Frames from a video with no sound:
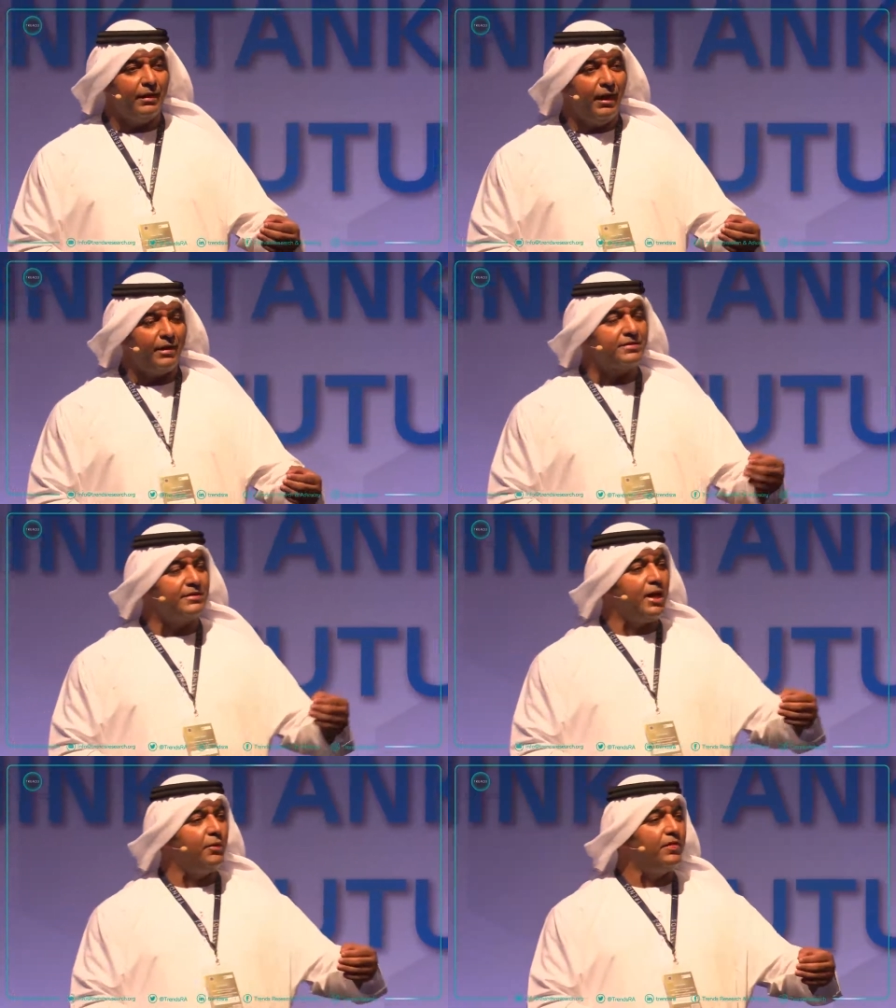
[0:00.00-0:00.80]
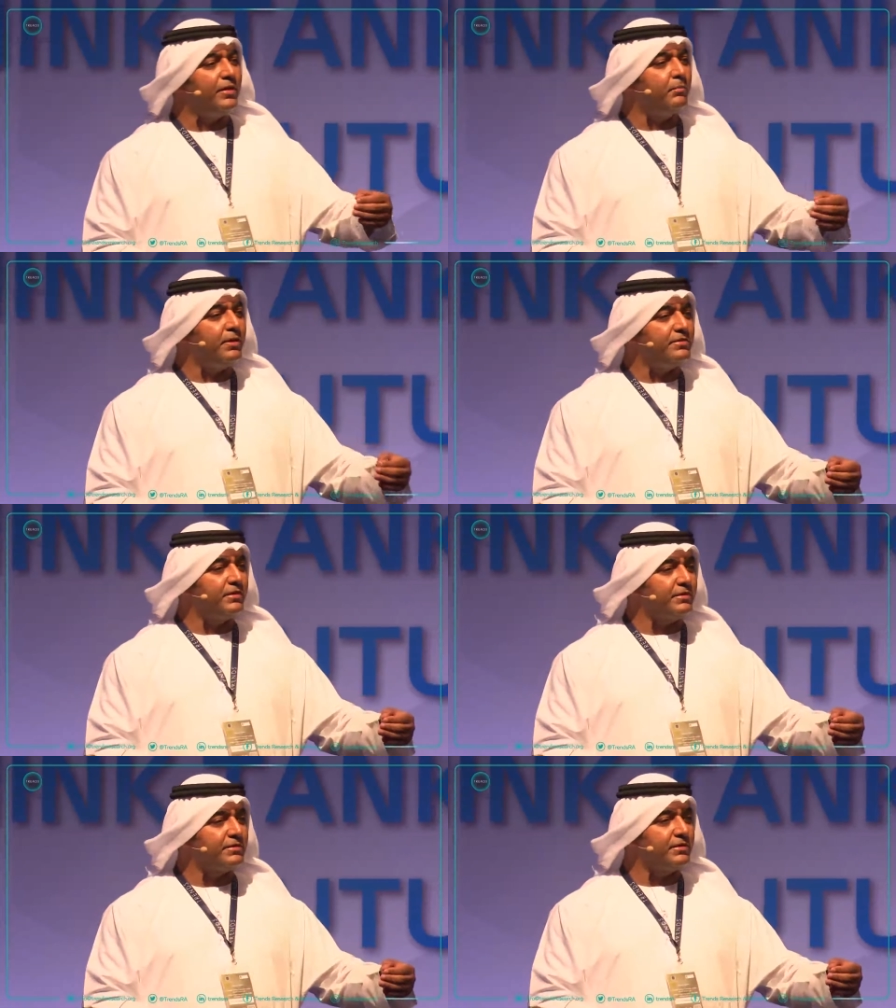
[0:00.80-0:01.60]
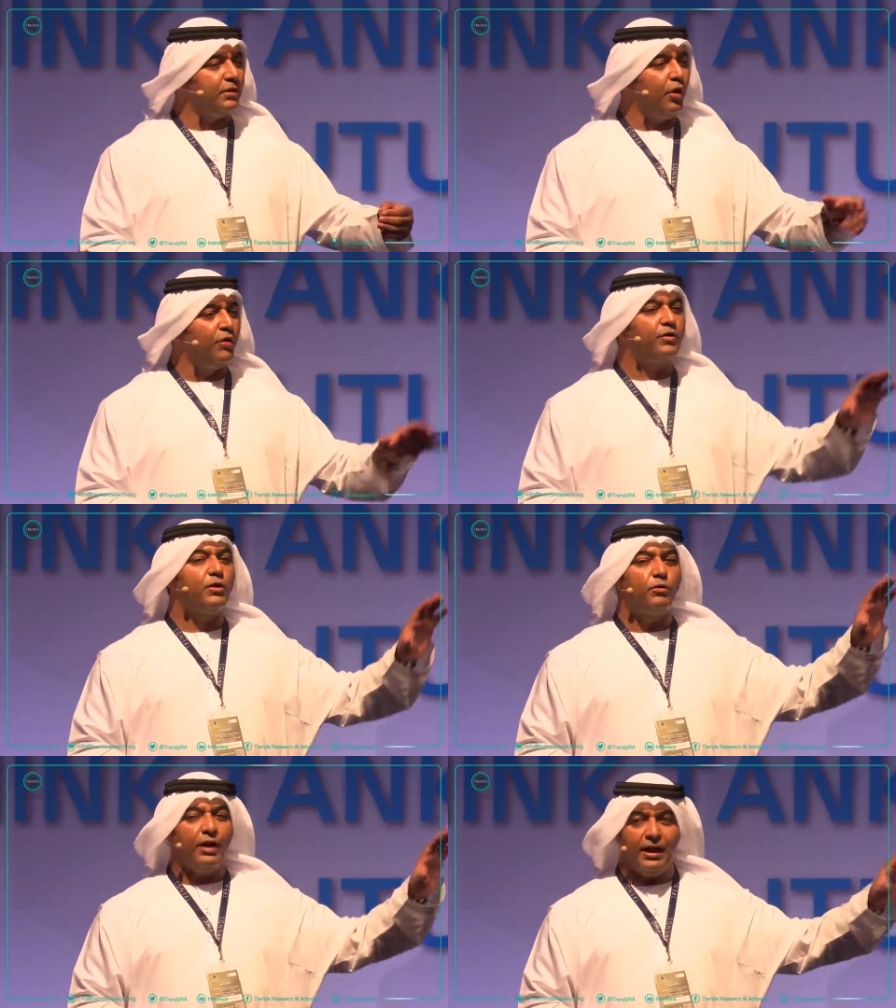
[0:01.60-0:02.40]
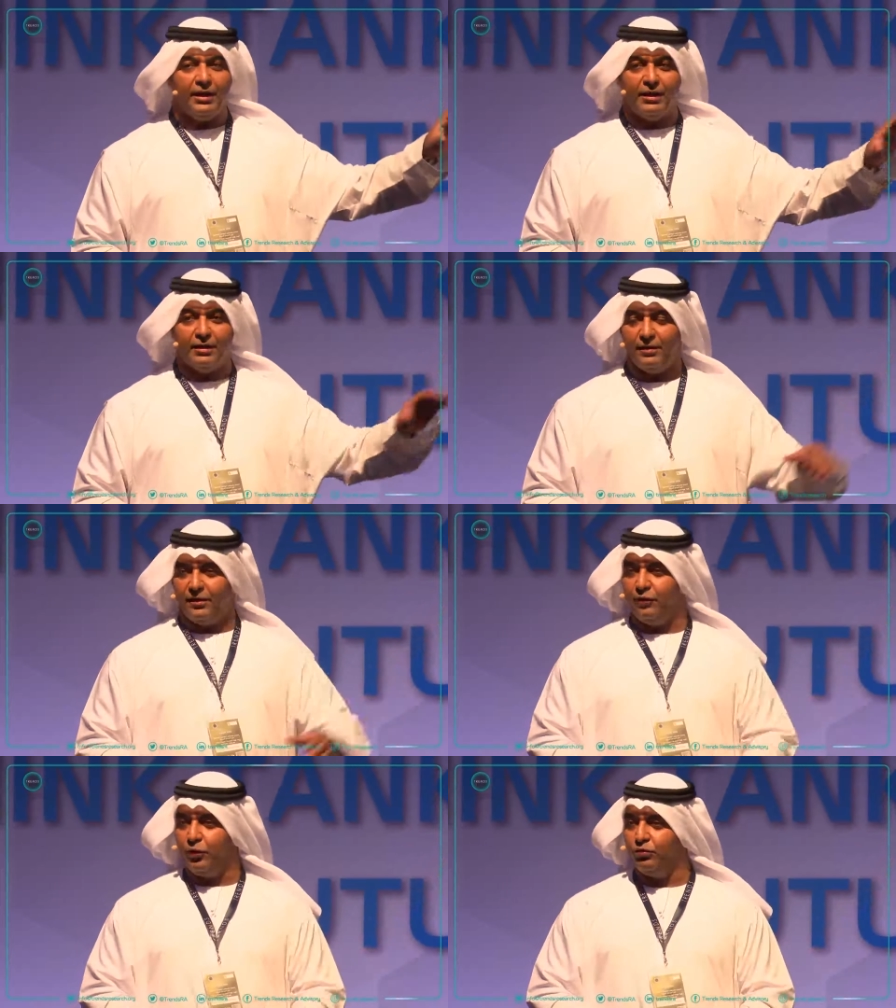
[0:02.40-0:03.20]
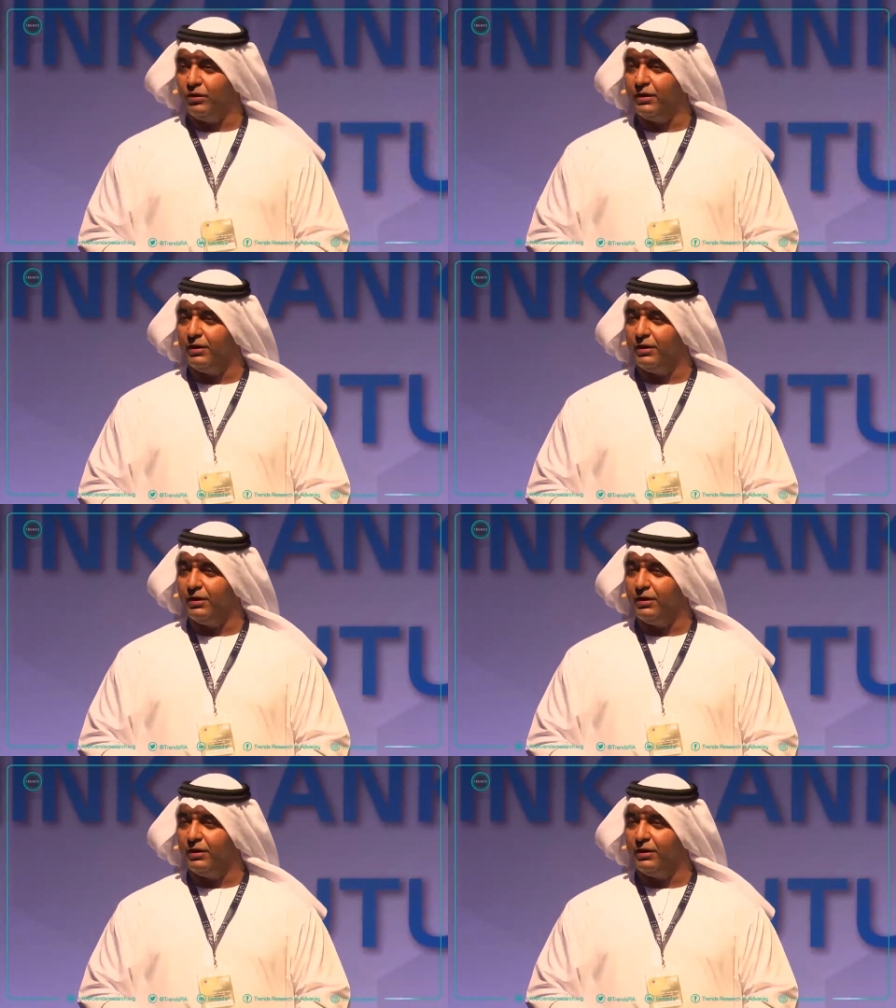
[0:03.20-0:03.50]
it's now in the business of creating the future,